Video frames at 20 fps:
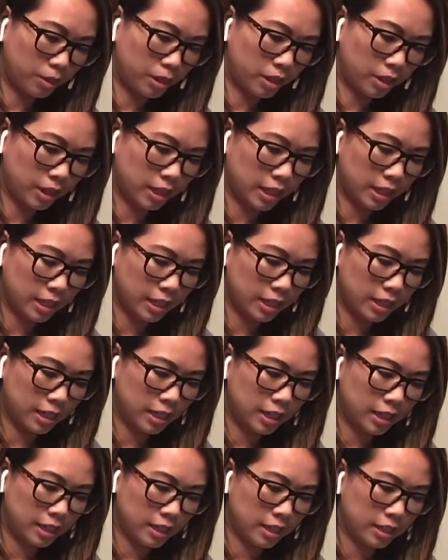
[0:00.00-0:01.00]
bit
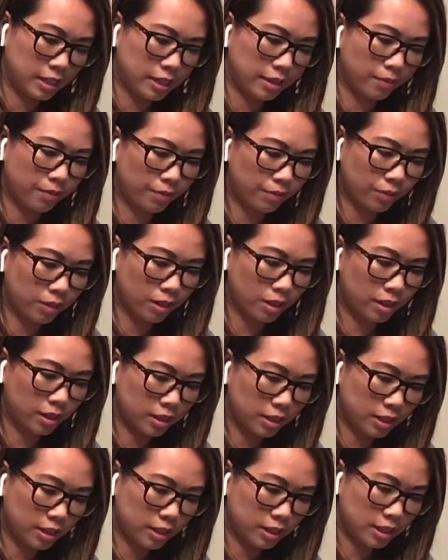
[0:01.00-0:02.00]

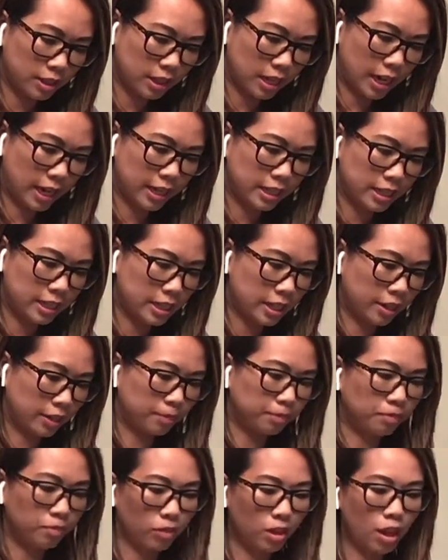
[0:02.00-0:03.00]
onto the sides here.